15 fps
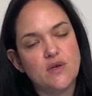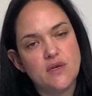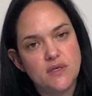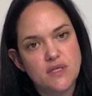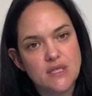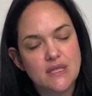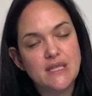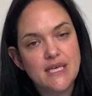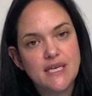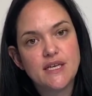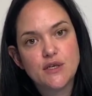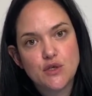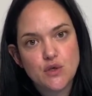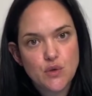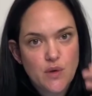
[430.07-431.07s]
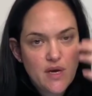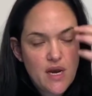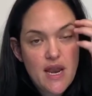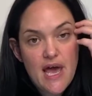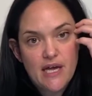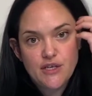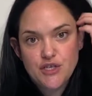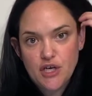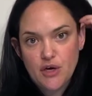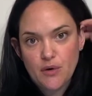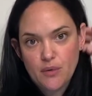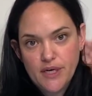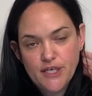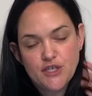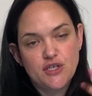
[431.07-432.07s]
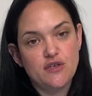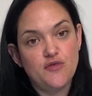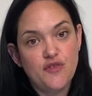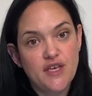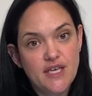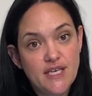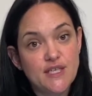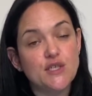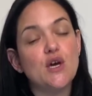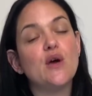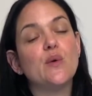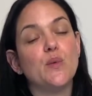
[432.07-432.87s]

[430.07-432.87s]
is leading to a net generation of heat,